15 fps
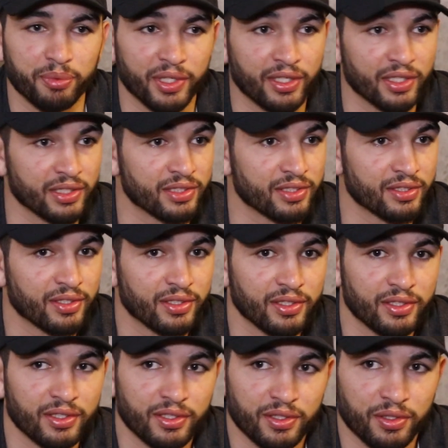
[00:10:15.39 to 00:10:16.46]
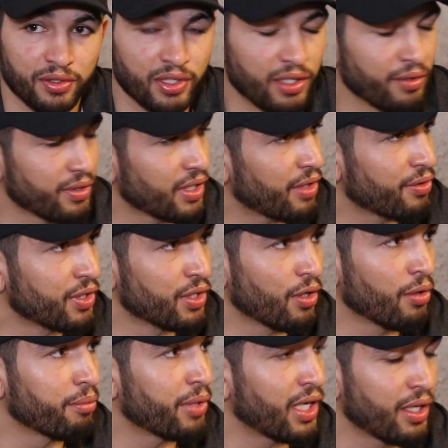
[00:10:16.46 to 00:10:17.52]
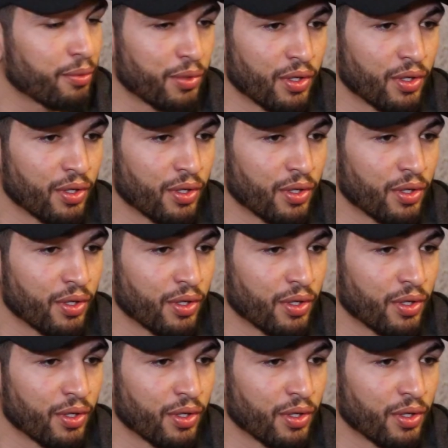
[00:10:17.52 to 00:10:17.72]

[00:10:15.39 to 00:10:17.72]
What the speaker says: because you never know, man.